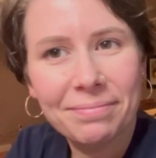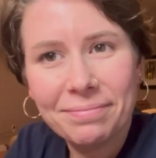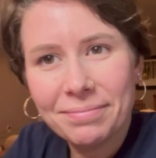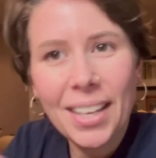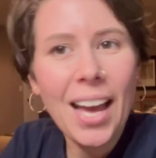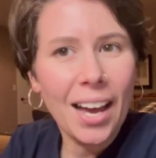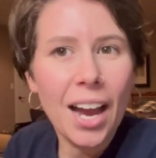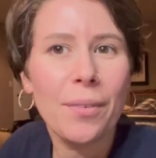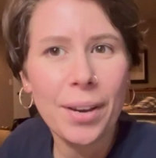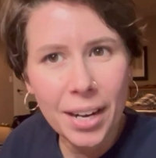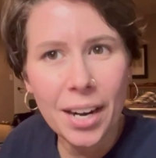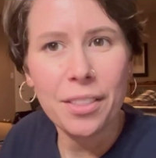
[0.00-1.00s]
yeah, I
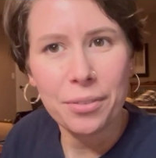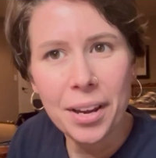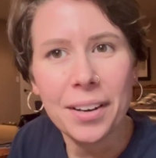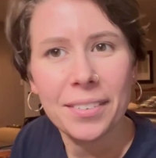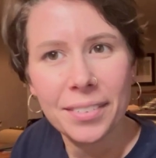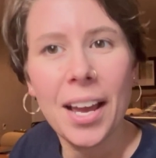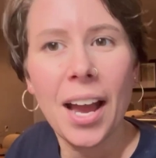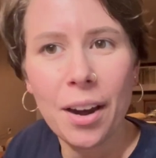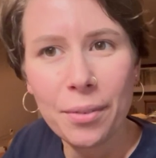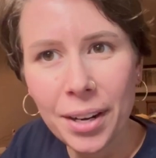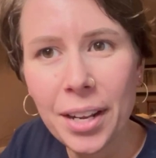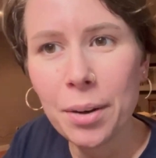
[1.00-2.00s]
ran out of thread. I
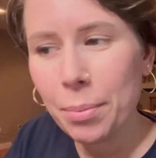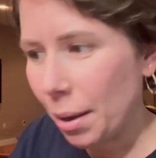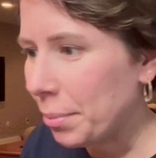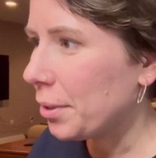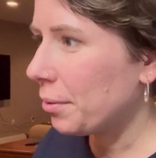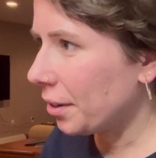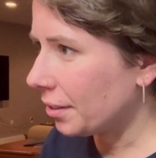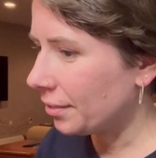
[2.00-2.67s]
ran out of bobbin thread.